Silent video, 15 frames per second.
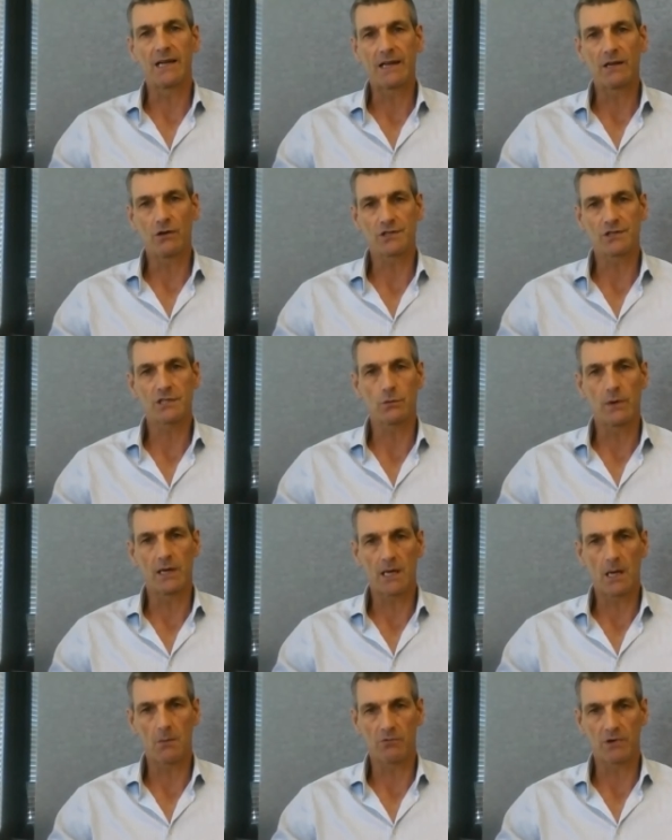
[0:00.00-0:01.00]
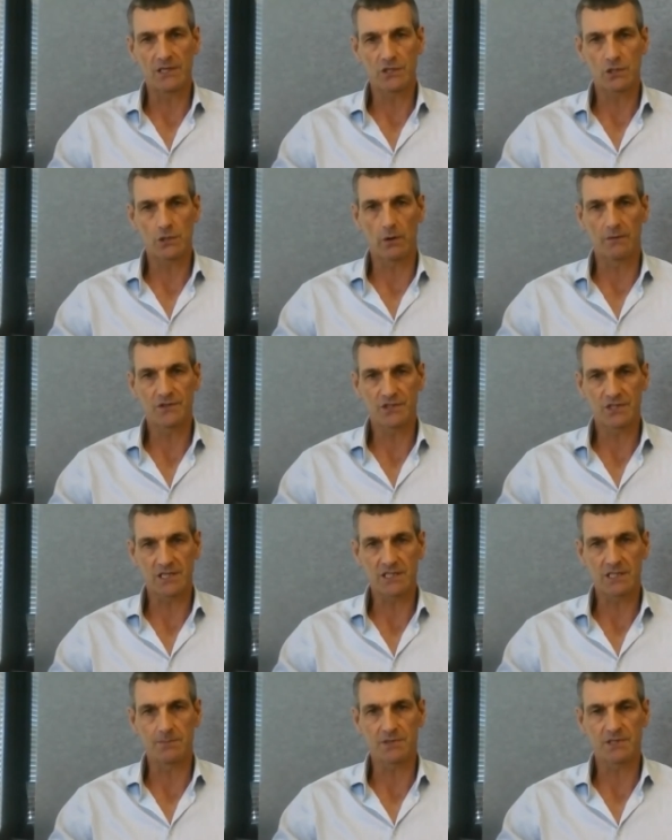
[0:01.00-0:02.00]
cost to income ratio of
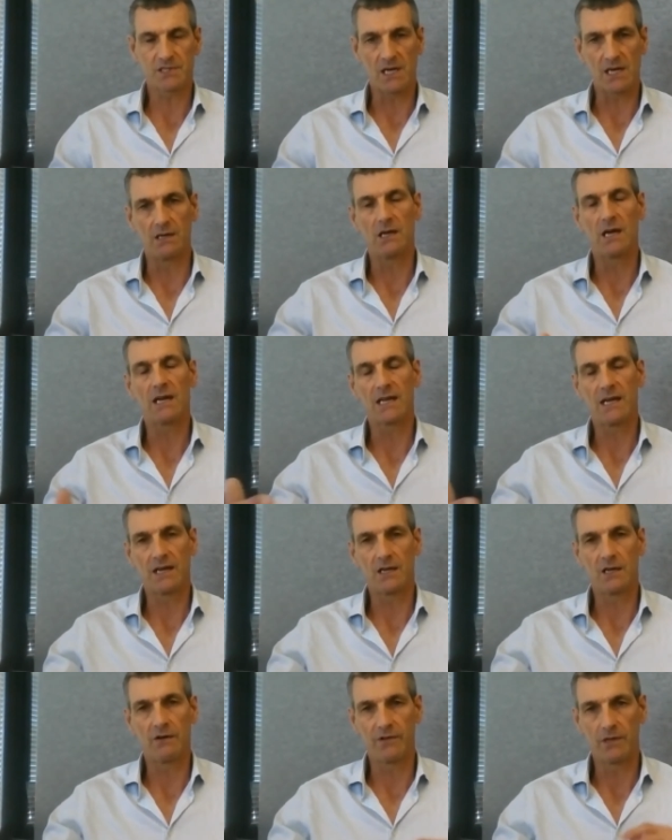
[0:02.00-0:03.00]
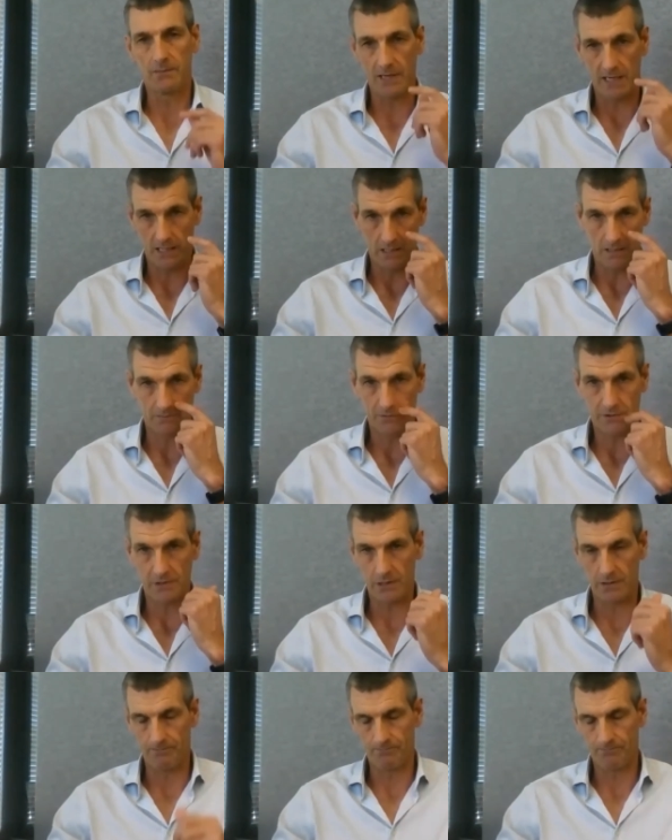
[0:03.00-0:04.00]
60% again over the medium
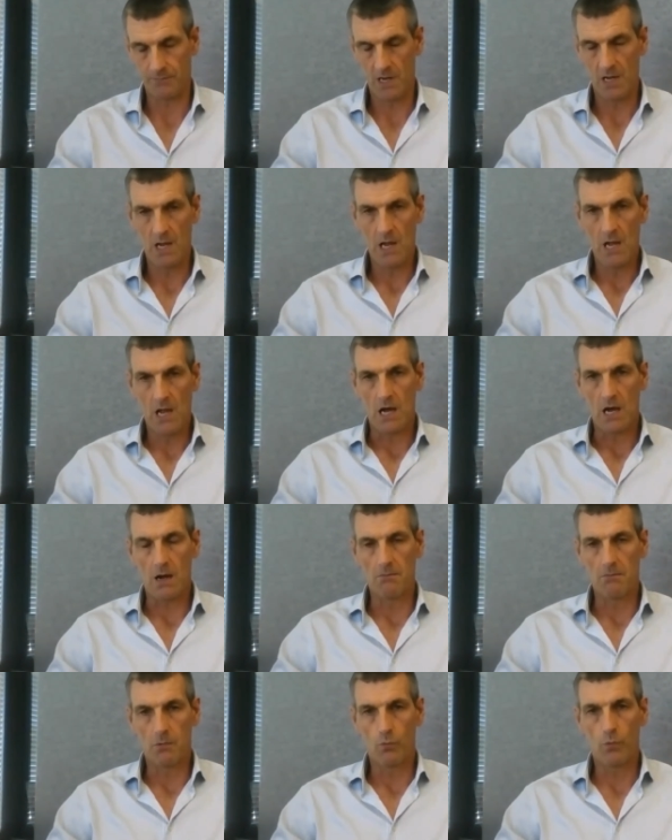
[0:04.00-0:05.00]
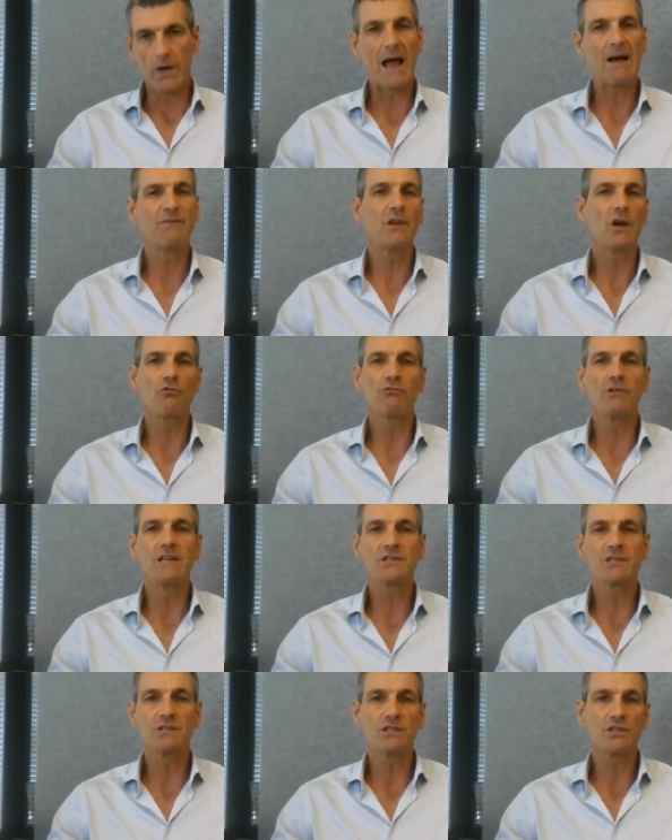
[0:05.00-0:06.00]
term. We have no
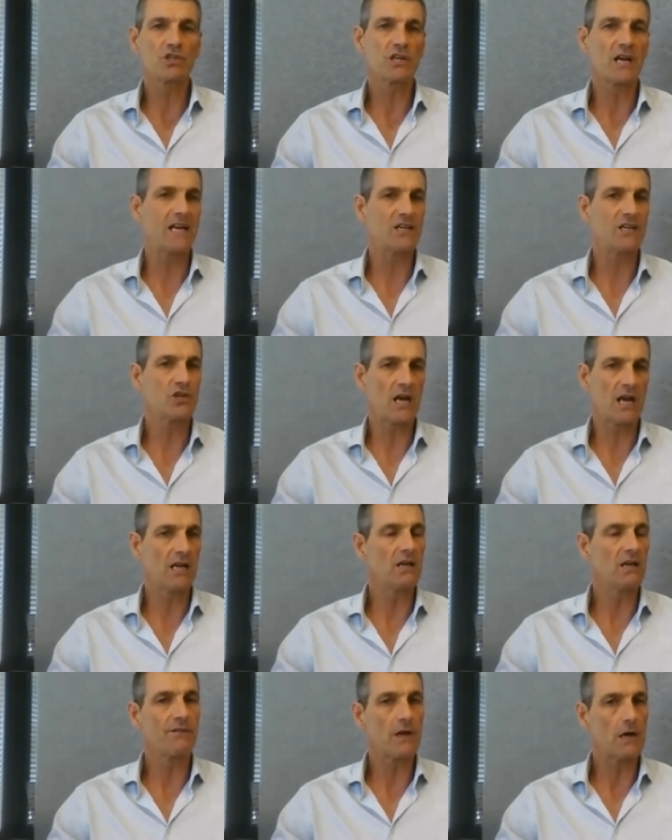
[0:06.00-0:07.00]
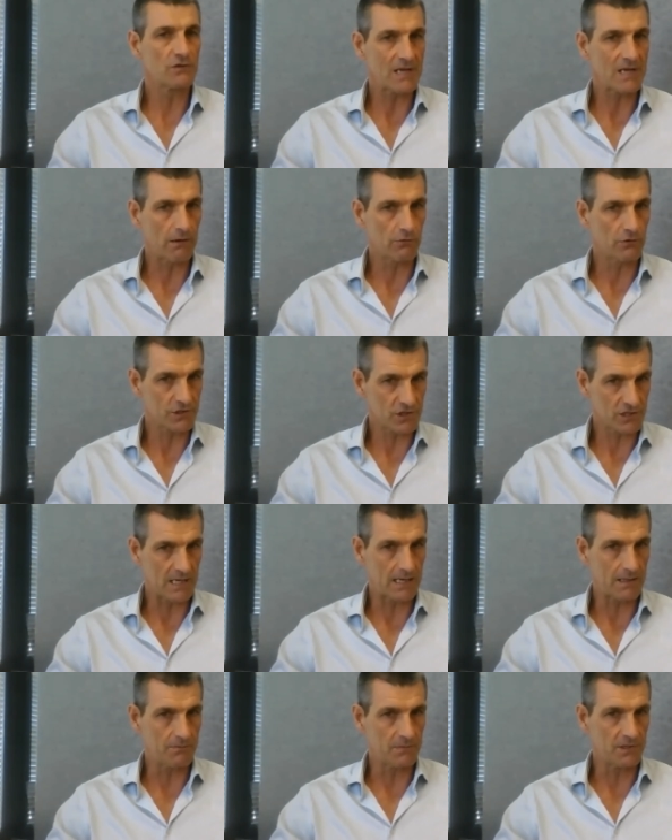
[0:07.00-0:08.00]
reason to change any of those outlook
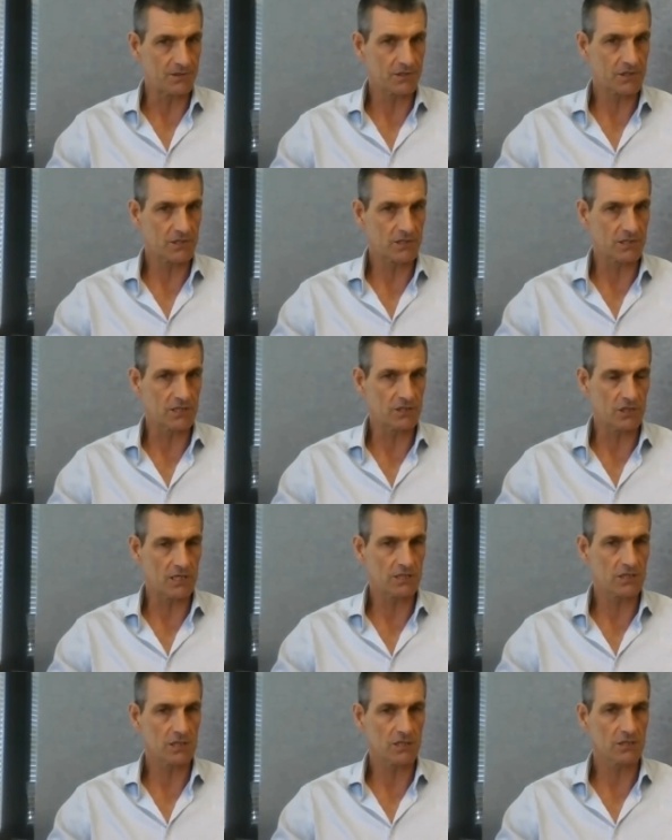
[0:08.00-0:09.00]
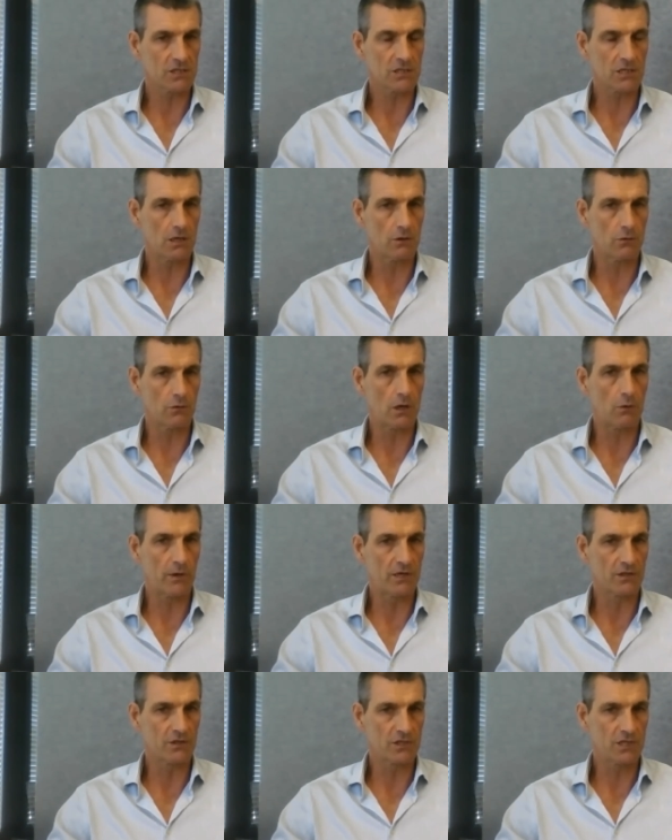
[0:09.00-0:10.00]
statements, Jessica, so
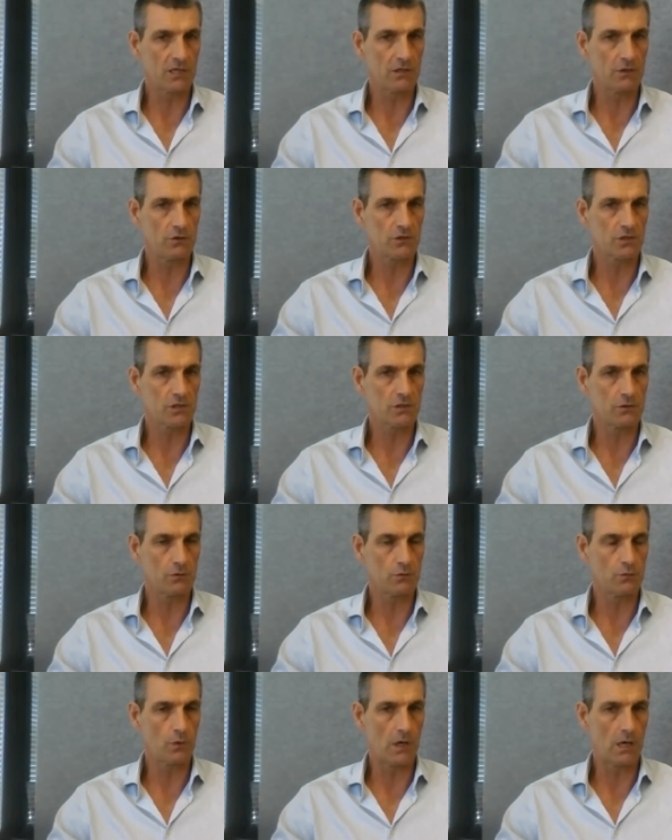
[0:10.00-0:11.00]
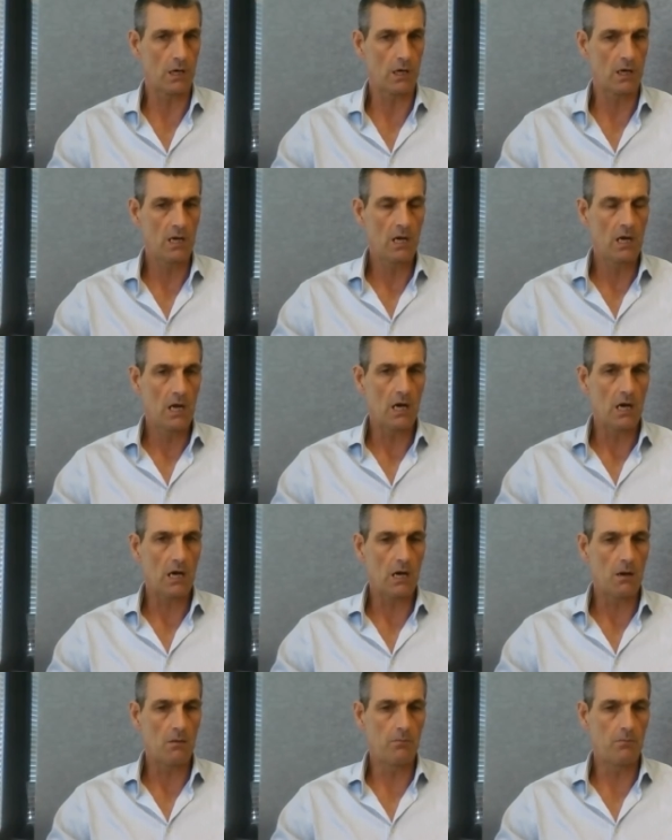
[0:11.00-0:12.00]
we continue to
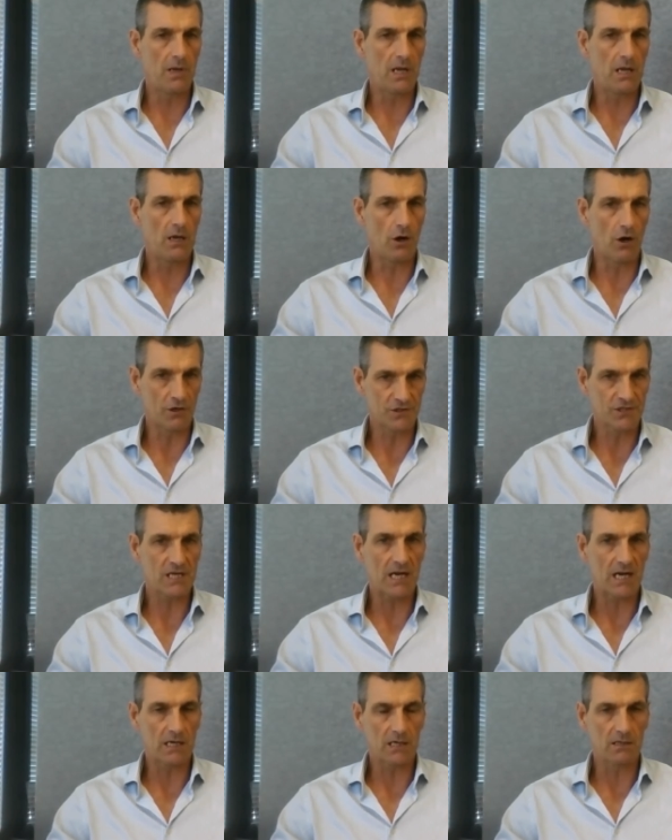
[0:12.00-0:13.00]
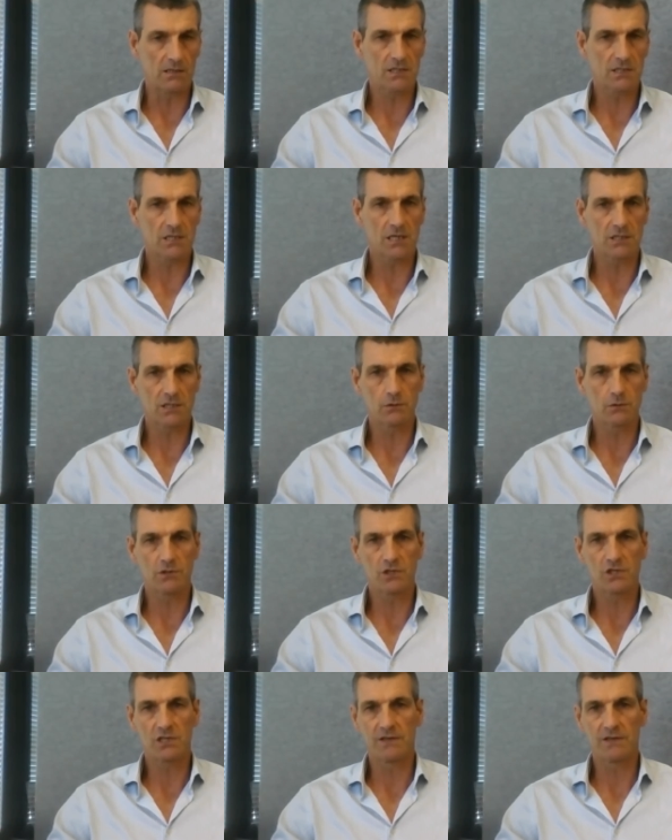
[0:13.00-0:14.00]
be on target to
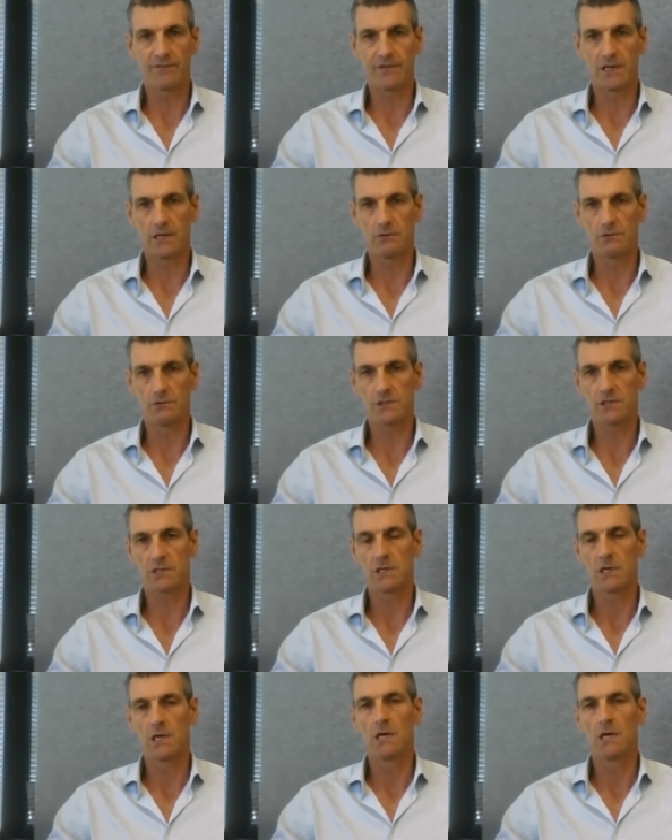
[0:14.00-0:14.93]
achieve those